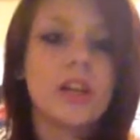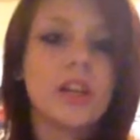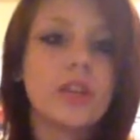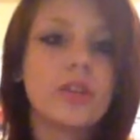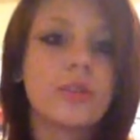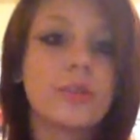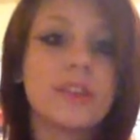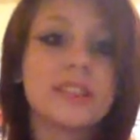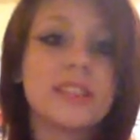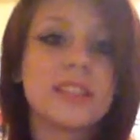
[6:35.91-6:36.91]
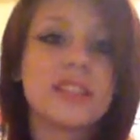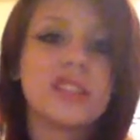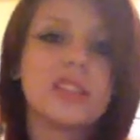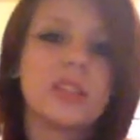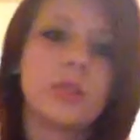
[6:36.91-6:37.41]
You know, the piercing,
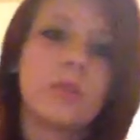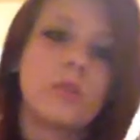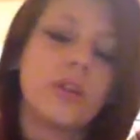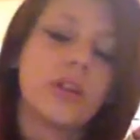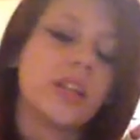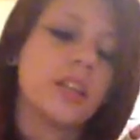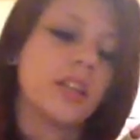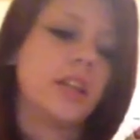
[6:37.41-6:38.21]
she's a little more,